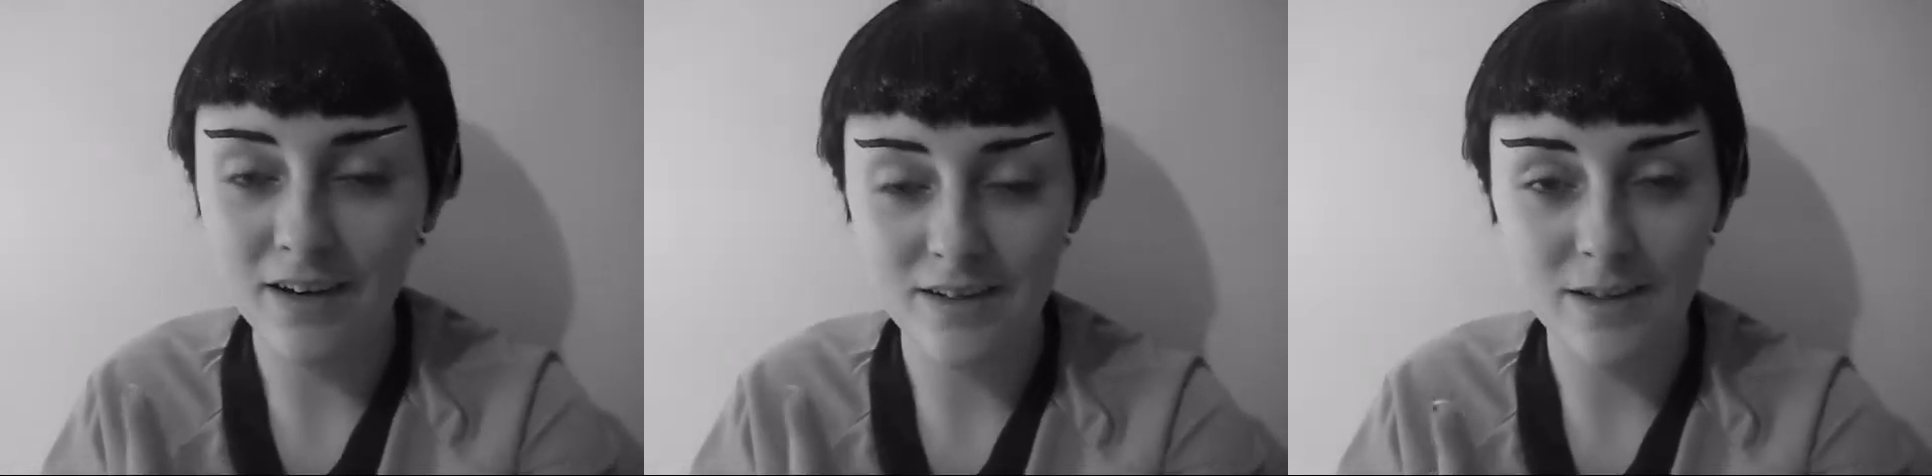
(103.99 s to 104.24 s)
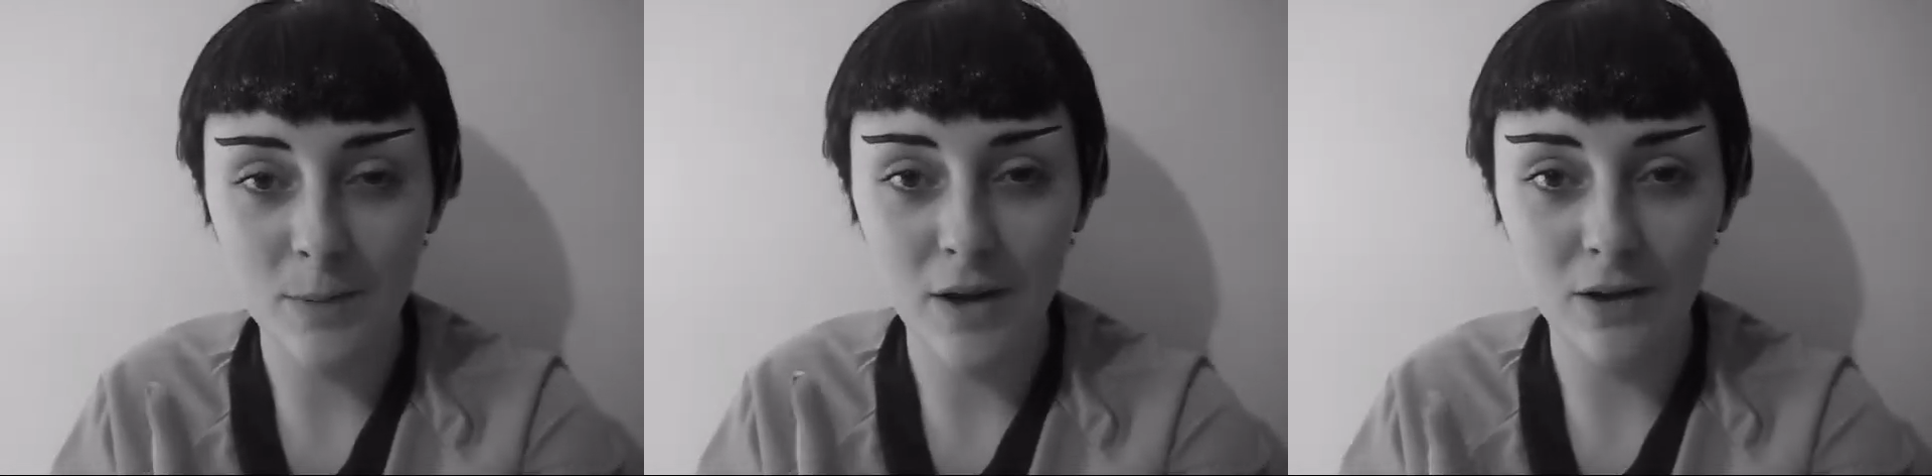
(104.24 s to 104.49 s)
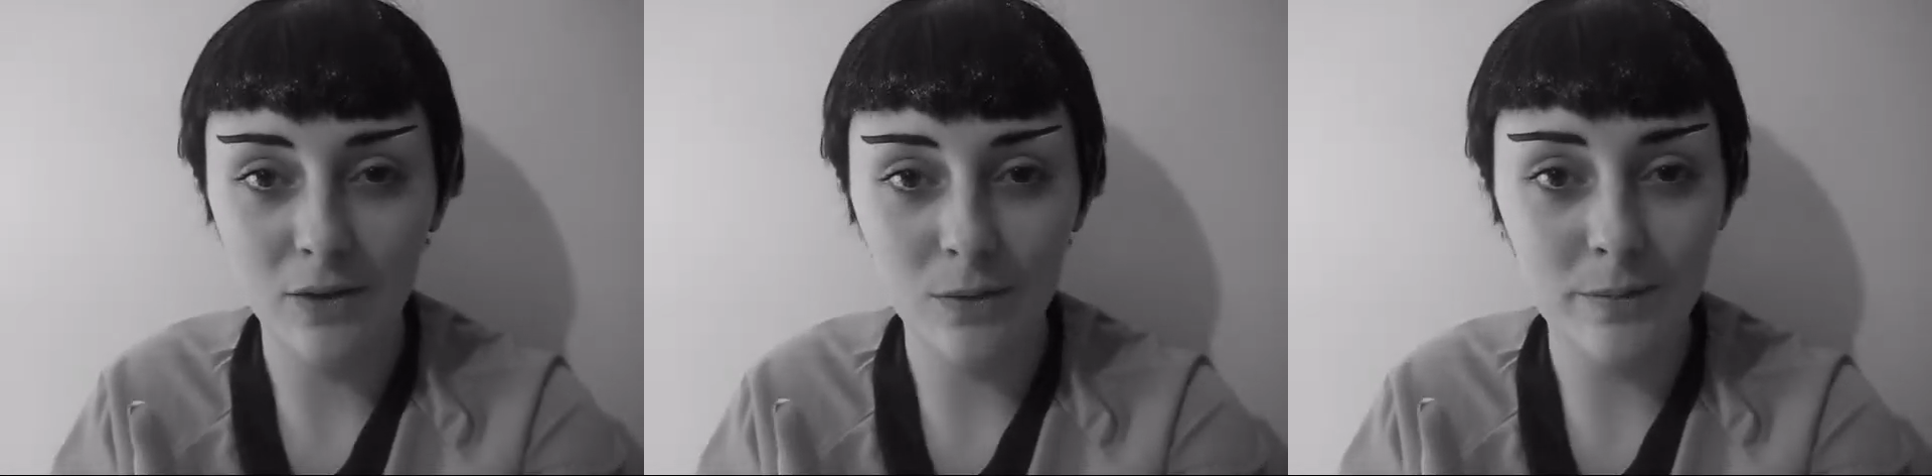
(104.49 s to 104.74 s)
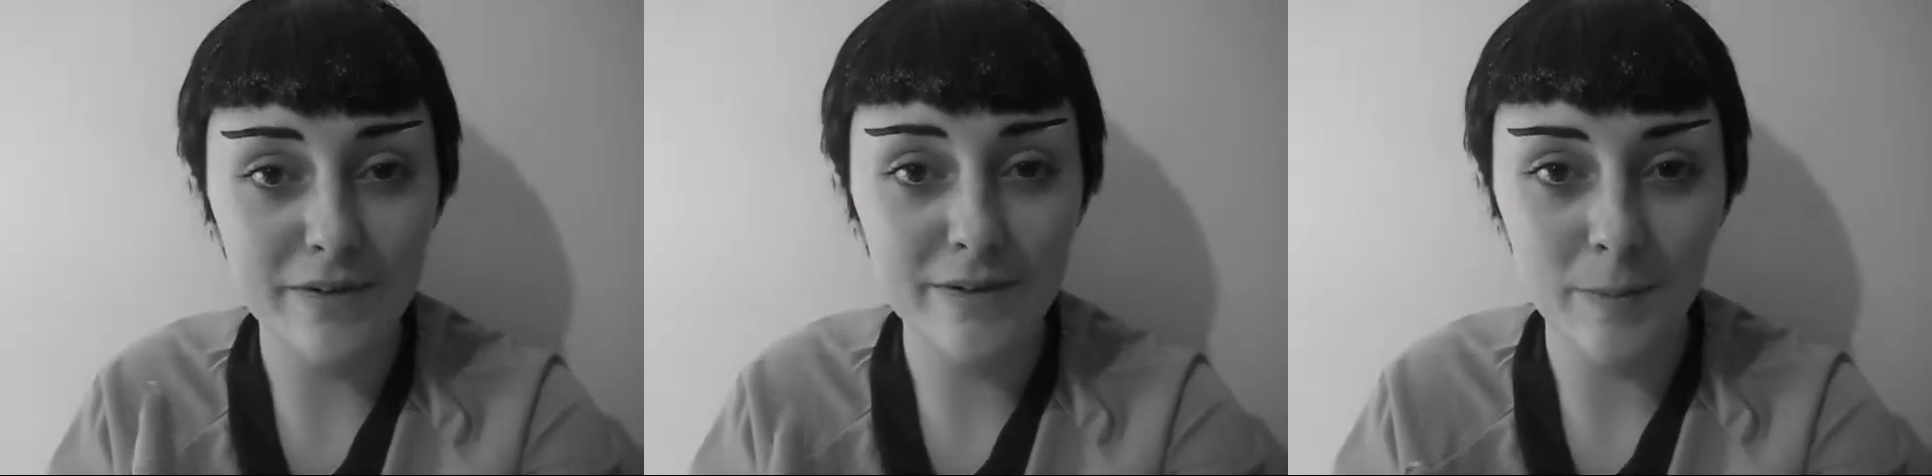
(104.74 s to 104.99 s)
I somehow
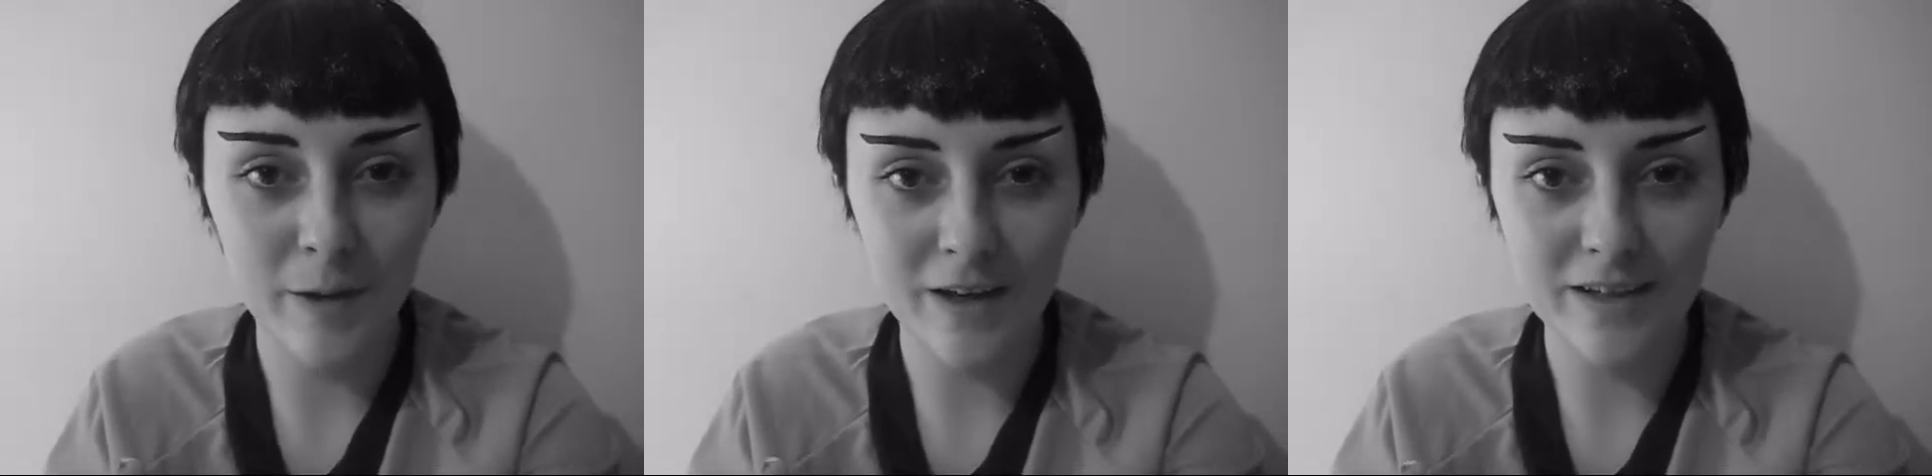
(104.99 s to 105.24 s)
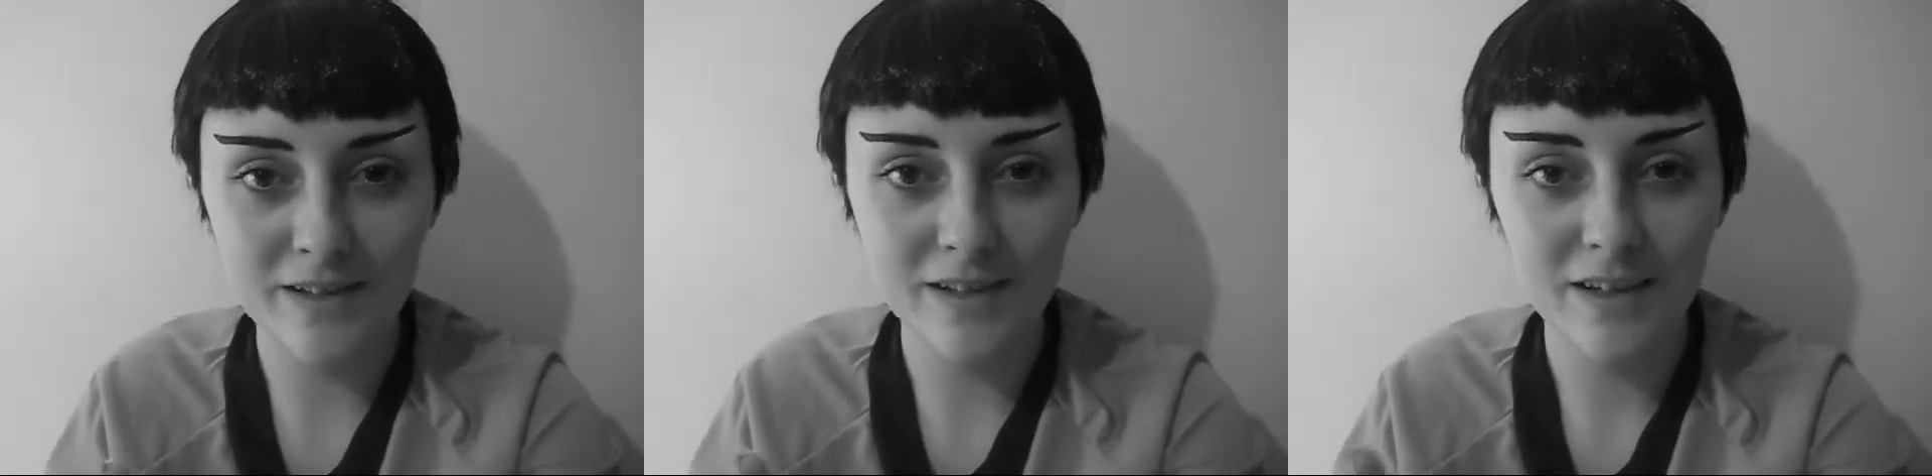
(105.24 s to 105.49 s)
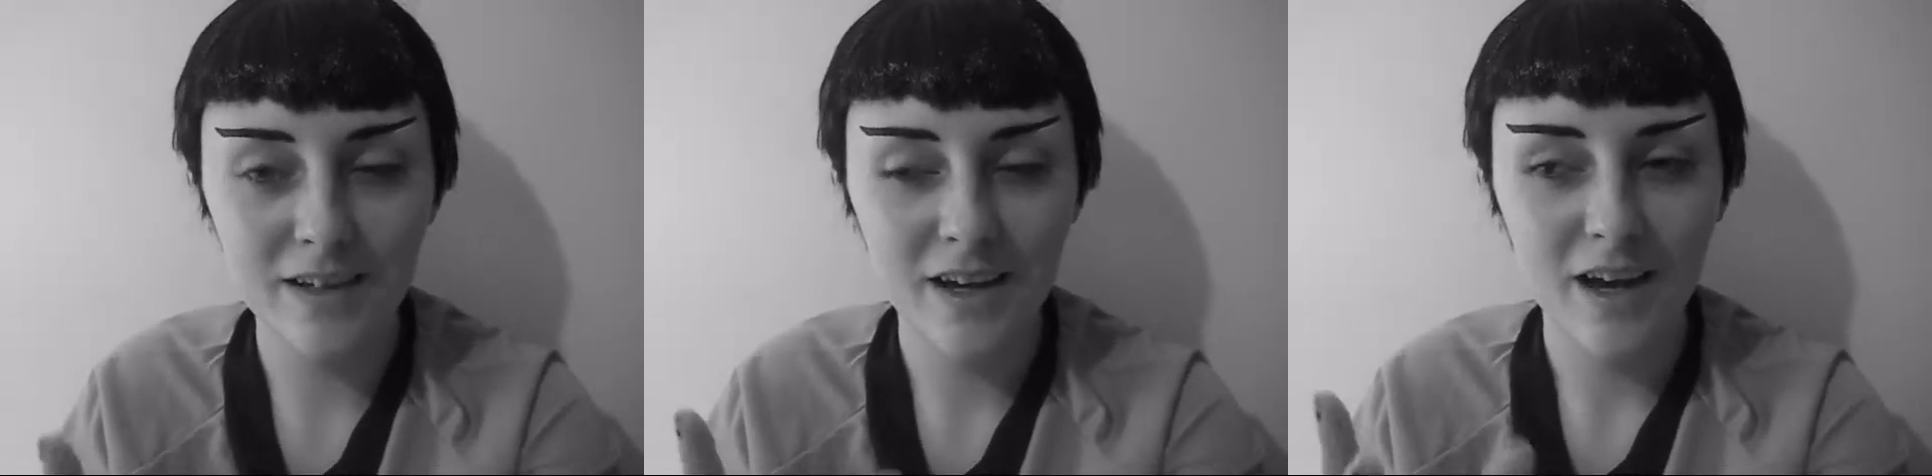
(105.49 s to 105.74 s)
misplaced